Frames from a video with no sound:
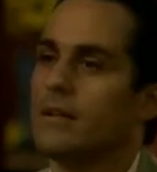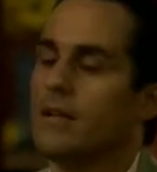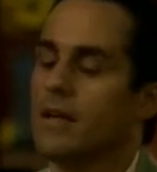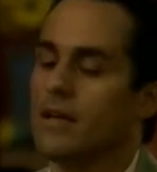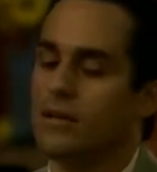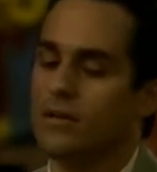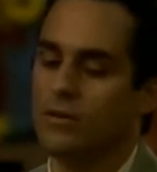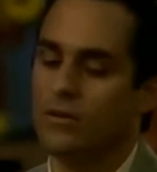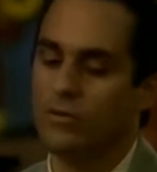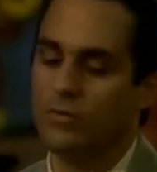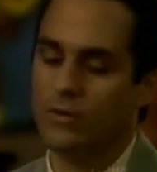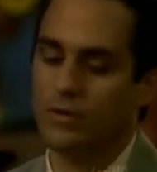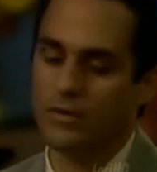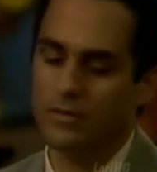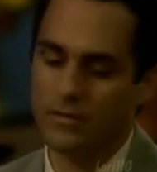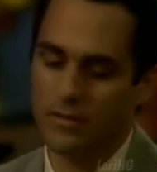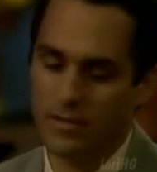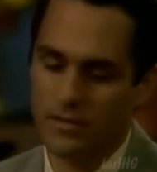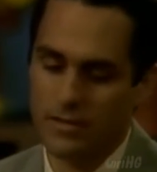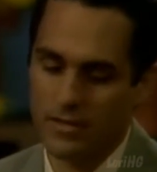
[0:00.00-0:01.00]
you know what? It's,
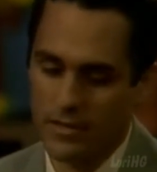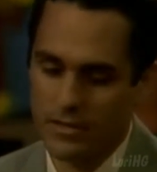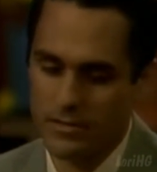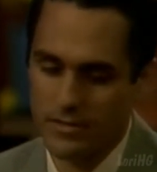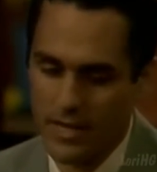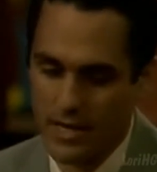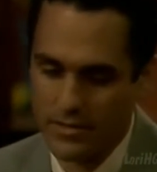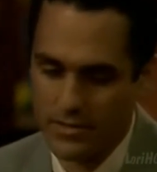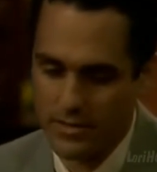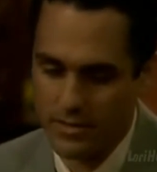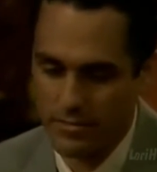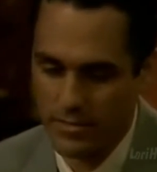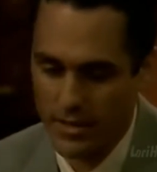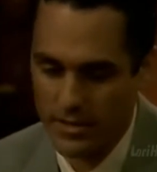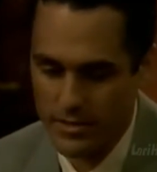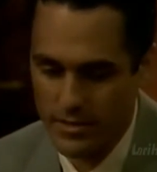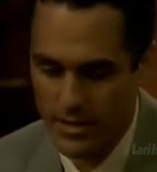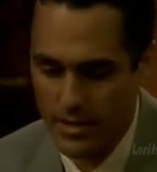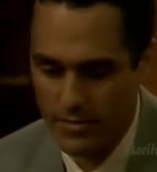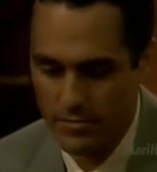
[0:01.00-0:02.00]
it's, it's actually about
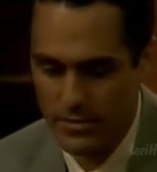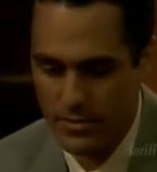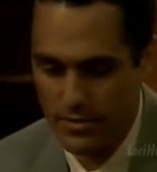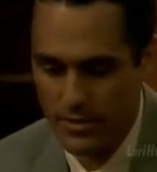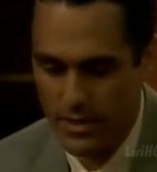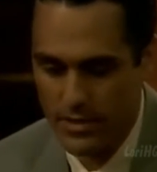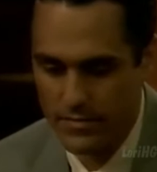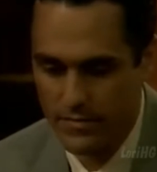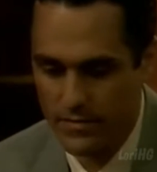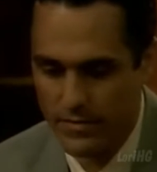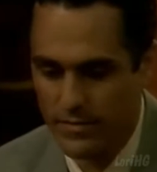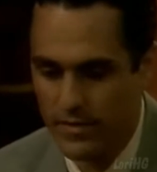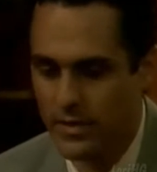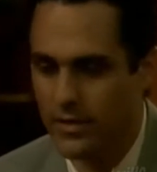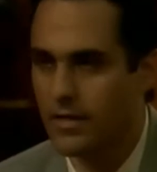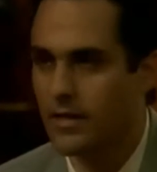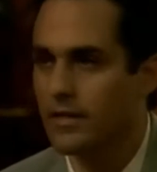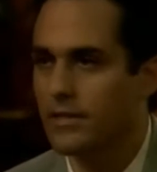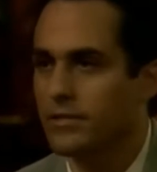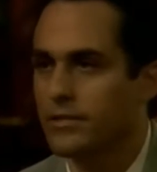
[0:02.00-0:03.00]
time you asked for a
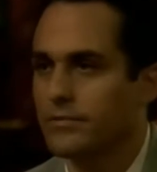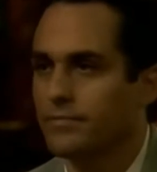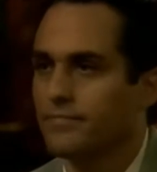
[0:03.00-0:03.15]
vacation.